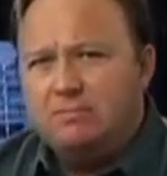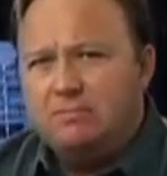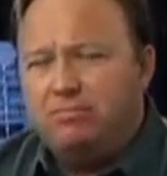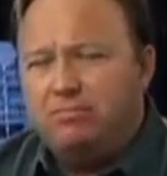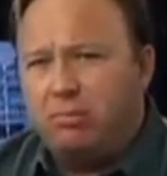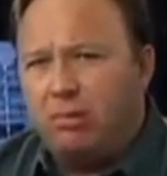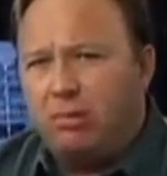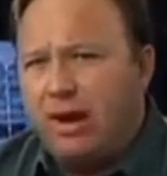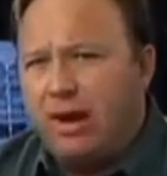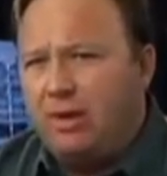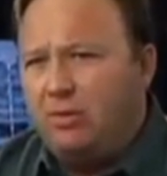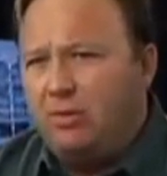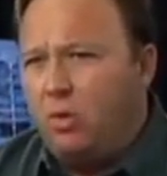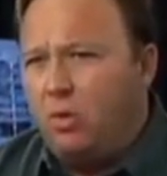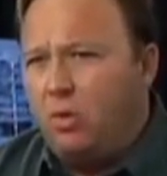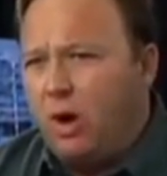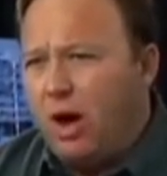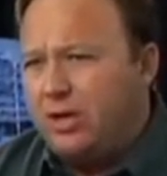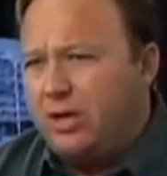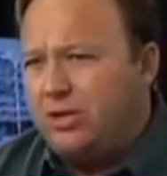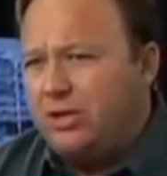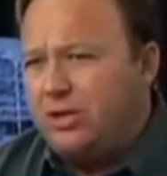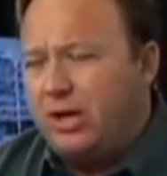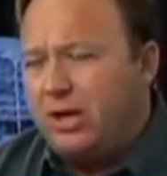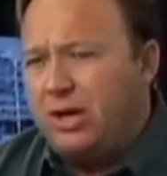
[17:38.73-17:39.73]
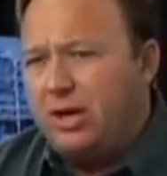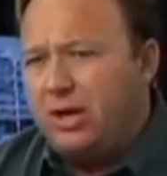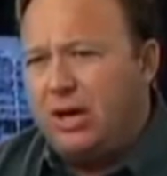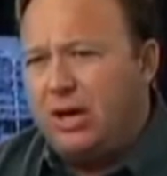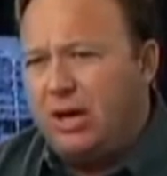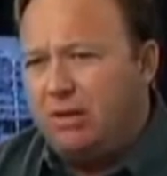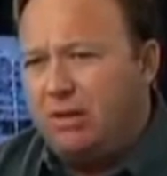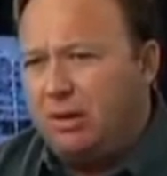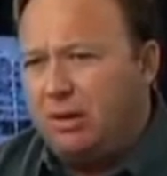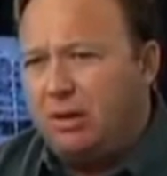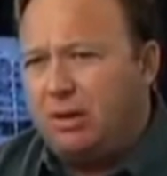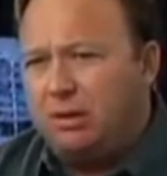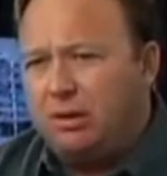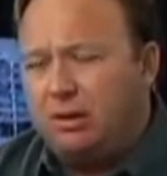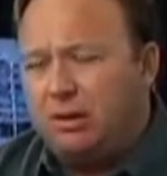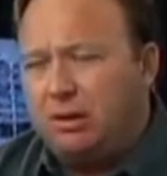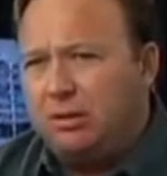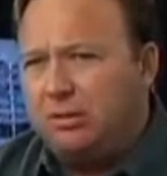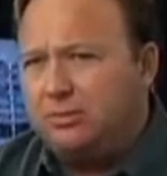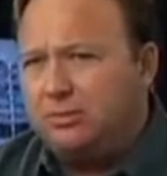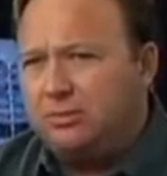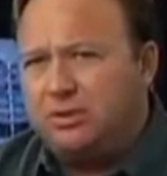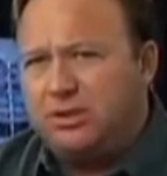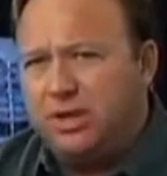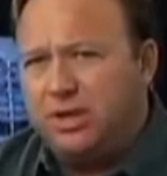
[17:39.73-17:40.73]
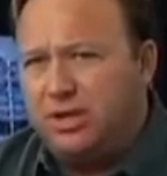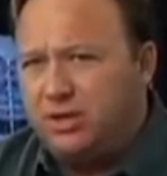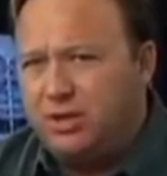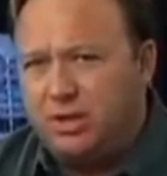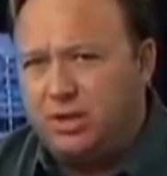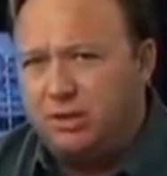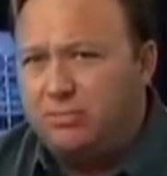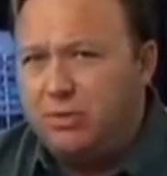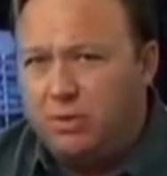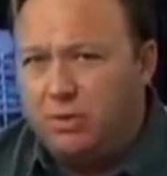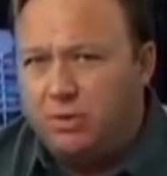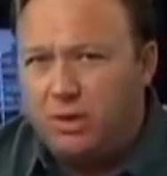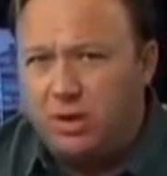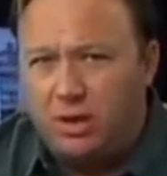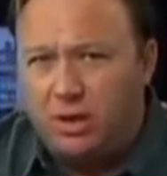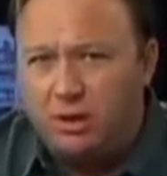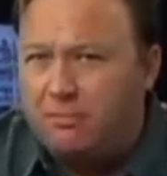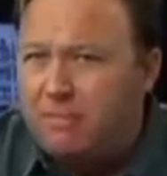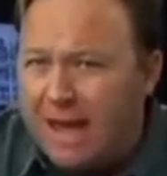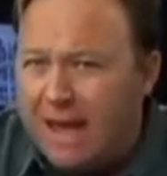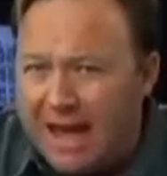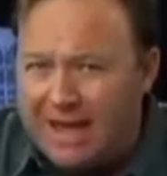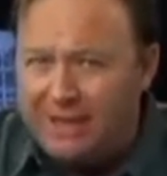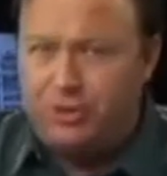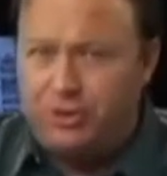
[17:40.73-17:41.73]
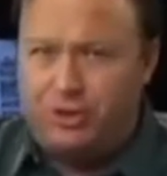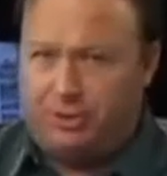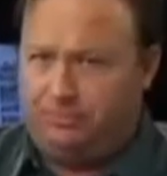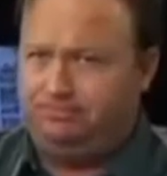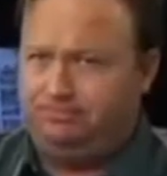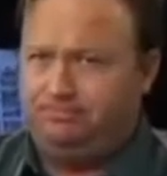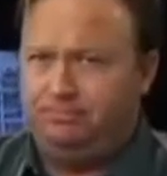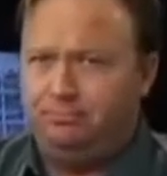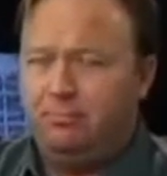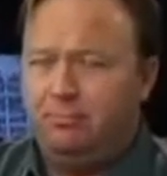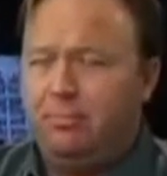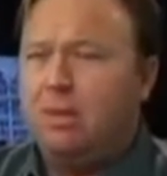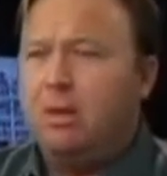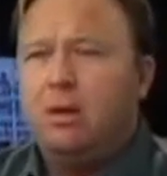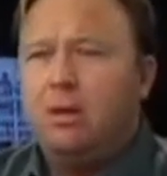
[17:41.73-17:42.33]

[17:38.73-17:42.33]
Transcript: brainwashing, chemical system you can imagine.